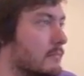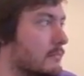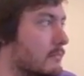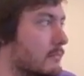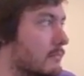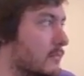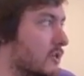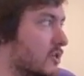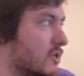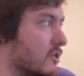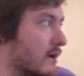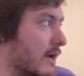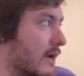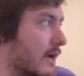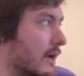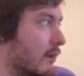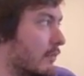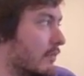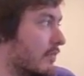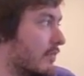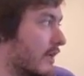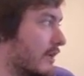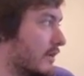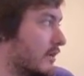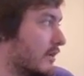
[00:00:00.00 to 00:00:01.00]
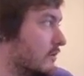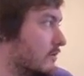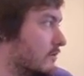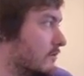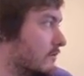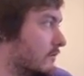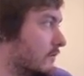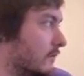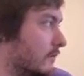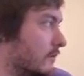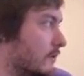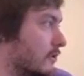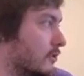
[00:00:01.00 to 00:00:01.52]
So yeah, thank you
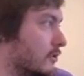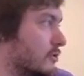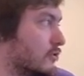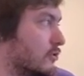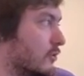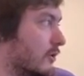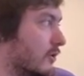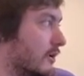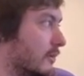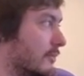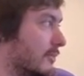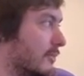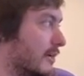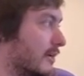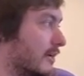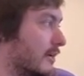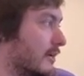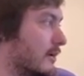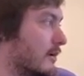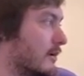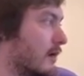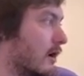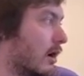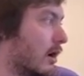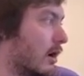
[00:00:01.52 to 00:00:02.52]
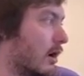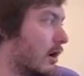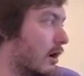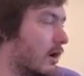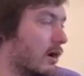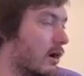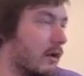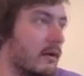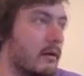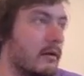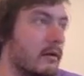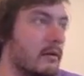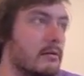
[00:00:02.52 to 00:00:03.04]
for joining me
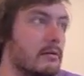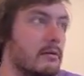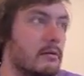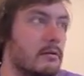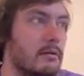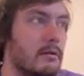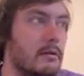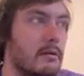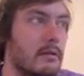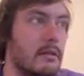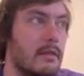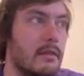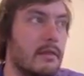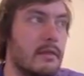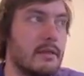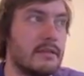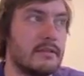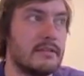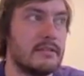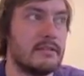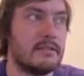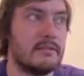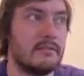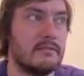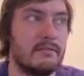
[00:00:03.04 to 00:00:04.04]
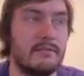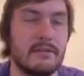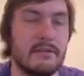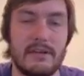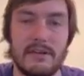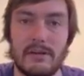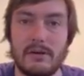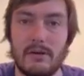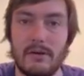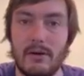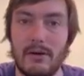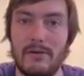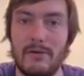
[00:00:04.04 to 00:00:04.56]
on this
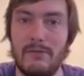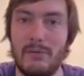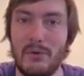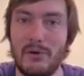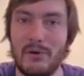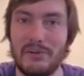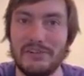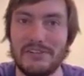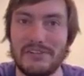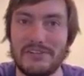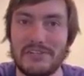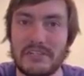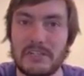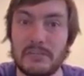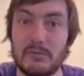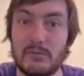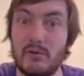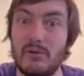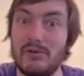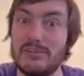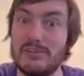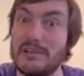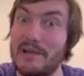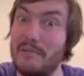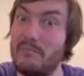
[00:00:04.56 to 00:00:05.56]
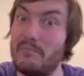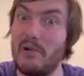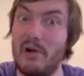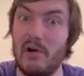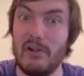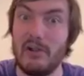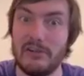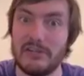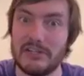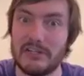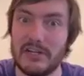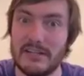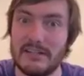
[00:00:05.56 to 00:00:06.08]
video of Wilderness Explorers. I
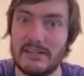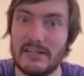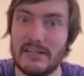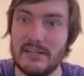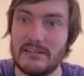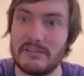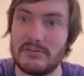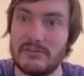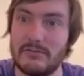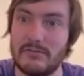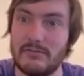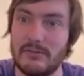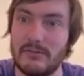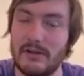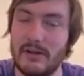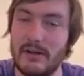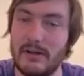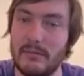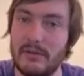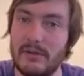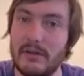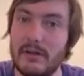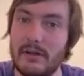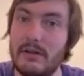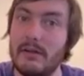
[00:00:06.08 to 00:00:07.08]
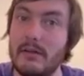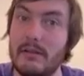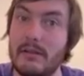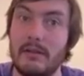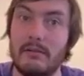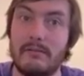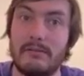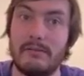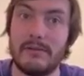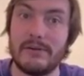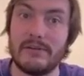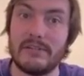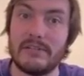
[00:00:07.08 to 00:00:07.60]
apologize that I screwed it up the
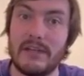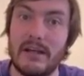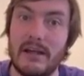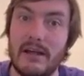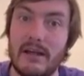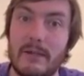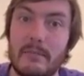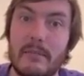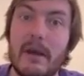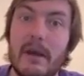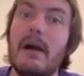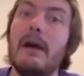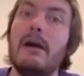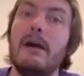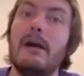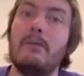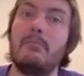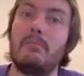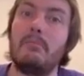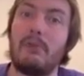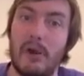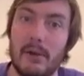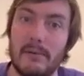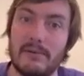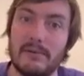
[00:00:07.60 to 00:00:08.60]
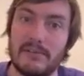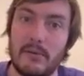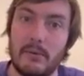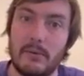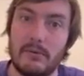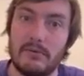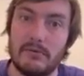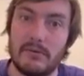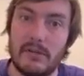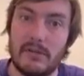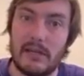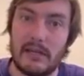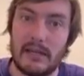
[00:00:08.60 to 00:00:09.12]
first time. Promise I won't
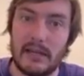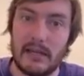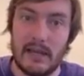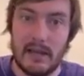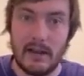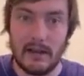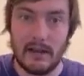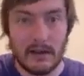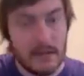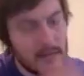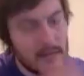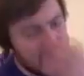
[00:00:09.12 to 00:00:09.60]
do that again.